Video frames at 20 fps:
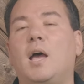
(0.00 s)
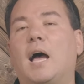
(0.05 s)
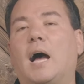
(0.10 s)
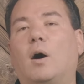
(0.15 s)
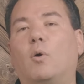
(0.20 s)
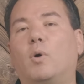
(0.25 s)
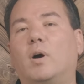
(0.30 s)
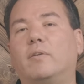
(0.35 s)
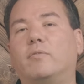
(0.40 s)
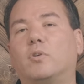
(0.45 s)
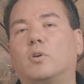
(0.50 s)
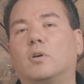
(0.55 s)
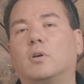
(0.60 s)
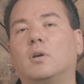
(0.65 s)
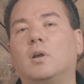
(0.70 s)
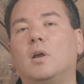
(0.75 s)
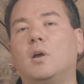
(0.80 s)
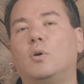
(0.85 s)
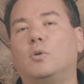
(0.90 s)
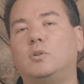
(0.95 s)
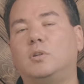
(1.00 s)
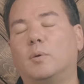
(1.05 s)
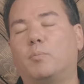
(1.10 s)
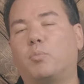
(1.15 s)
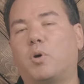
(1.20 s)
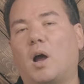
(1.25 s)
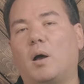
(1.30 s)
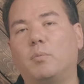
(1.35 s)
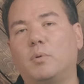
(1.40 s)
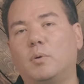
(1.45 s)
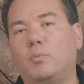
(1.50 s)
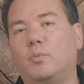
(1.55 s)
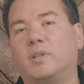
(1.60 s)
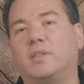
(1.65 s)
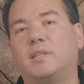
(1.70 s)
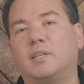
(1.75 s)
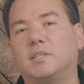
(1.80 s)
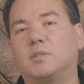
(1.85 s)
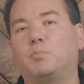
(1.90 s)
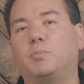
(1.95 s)
However, the problem
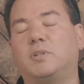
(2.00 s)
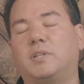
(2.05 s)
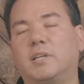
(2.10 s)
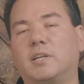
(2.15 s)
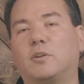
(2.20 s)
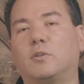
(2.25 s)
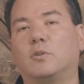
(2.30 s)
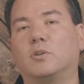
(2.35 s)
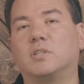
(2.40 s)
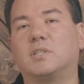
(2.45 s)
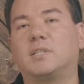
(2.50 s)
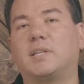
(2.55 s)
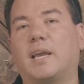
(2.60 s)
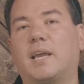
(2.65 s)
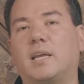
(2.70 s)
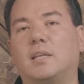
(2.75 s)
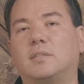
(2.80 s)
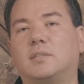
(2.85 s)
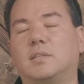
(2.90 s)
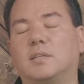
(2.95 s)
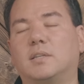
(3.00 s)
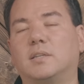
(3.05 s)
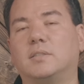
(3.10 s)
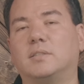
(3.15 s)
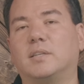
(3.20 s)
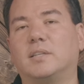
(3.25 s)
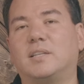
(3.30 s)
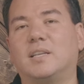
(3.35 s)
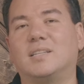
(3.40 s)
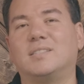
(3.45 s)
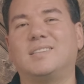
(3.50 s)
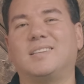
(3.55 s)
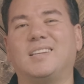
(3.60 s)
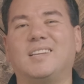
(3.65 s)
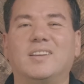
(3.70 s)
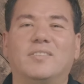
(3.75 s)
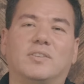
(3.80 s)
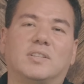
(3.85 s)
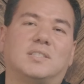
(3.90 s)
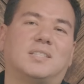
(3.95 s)
with this particular stance is it doesn't
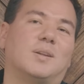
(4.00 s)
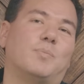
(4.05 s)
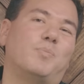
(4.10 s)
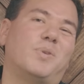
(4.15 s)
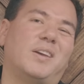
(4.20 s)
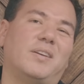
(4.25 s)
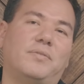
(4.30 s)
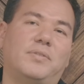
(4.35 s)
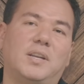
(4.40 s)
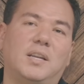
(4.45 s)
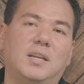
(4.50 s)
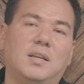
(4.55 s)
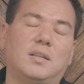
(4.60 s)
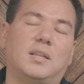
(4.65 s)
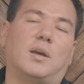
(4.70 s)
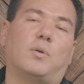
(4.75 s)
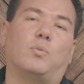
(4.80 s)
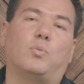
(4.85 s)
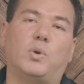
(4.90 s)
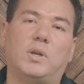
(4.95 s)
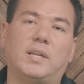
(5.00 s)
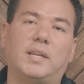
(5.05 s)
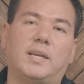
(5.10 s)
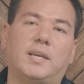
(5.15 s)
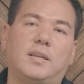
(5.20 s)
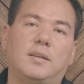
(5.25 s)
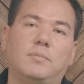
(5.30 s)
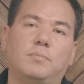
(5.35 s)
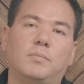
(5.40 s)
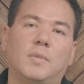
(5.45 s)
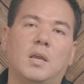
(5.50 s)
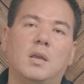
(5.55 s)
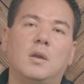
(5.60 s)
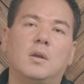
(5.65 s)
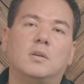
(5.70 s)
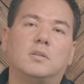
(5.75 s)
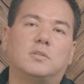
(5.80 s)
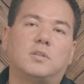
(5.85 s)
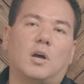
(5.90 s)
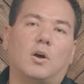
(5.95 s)
give us the pivoting that we need.
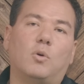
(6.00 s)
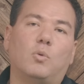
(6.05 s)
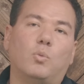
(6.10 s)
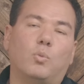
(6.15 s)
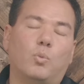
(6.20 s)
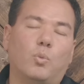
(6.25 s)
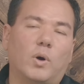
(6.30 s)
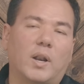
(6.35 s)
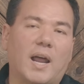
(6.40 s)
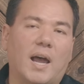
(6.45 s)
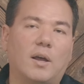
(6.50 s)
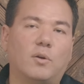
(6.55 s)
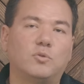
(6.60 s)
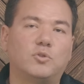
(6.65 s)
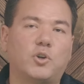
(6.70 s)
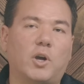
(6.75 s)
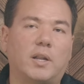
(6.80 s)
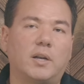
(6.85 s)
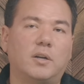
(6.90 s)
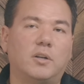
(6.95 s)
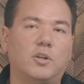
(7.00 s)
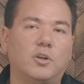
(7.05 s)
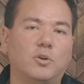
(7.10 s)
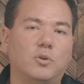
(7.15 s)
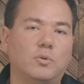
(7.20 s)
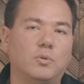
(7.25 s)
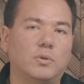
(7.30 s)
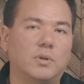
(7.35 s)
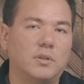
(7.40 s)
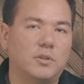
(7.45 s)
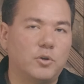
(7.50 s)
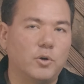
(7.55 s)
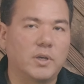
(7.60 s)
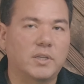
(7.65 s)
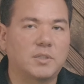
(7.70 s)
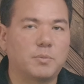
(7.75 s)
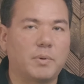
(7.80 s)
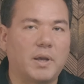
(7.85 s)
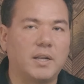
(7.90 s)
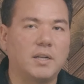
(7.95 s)
So what I would try to do to
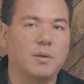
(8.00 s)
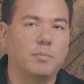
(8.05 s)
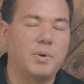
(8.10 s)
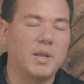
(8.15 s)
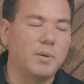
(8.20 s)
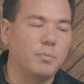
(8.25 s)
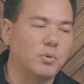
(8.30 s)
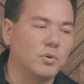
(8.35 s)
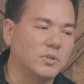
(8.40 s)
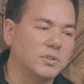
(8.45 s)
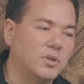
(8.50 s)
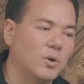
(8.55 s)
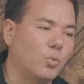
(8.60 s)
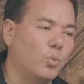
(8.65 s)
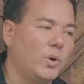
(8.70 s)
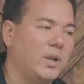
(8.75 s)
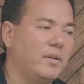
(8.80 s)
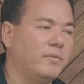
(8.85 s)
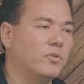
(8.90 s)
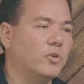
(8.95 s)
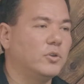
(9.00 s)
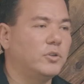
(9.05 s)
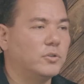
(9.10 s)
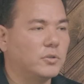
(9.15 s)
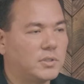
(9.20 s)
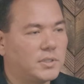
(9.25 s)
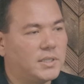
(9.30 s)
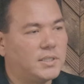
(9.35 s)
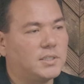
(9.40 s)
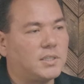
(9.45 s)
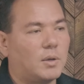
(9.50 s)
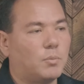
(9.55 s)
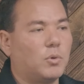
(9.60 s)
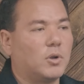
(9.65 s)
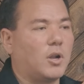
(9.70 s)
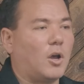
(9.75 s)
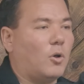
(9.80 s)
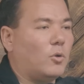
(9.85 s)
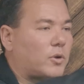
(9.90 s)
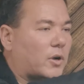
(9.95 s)
explain to people is the Weaver, you'll see
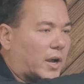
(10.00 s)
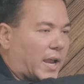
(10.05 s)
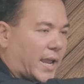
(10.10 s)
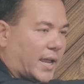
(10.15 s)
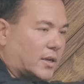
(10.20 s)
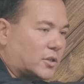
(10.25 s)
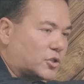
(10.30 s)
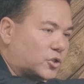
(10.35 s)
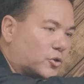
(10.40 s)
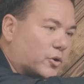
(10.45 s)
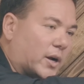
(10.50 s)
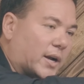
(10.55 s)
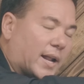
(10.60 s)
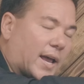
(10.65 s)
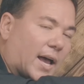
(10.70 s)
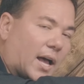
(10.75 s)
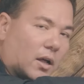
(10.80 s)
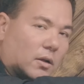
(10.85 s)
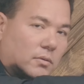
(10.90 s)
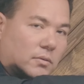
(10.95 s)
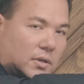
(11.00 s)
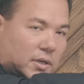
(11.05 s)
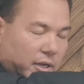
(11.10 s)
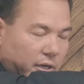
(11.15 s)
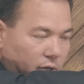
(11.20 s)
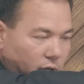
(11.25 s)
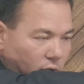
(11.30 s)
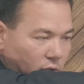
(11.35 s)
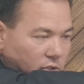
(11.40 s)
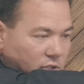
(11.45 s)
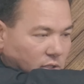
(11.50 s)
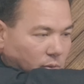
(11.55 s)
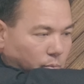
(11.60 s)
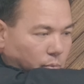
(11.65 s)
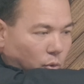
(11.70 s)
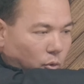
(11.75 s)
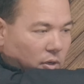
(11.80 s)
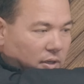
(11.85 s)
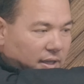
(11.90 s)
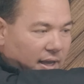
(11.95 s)
someone hold their hand straight out and then they'll
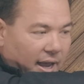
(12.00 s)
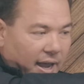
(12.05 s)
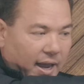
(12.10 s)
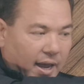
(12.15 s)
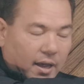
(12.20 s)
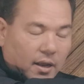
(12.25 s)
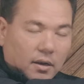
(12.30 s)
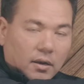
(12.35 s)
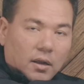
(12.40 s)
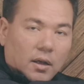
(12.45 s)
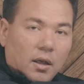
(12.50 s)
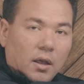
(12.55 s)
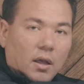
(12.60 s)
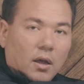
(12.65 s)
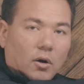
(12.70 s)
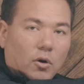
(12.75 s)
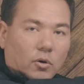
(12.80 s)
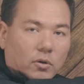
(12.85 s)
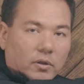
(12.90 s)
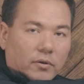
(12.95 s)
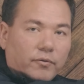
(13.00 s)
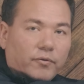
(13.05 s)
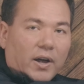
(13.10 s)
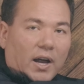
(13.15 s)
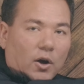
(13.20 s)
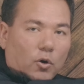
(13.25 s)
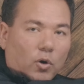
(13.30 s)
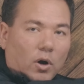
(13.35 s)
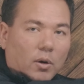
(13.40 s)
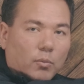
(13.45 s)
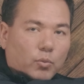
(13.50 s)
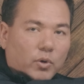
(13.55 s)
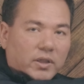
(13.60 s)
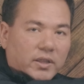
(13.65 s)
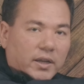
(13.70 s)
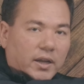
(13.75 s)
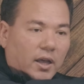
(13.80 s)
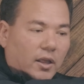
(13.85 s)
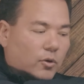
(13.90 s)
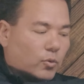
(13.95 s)
support the hand or the firearm with
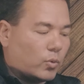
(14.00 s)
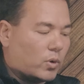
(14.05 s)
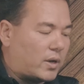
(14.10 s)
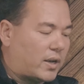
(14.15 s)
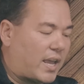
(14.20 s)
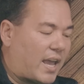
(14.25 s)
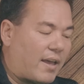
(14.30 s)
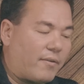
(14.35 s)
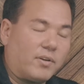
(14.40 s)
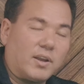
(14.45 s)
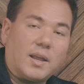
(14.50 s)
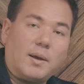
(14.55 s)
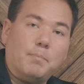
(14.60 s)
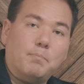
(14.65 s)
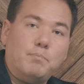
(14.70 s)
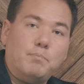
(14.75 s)
the other one, having a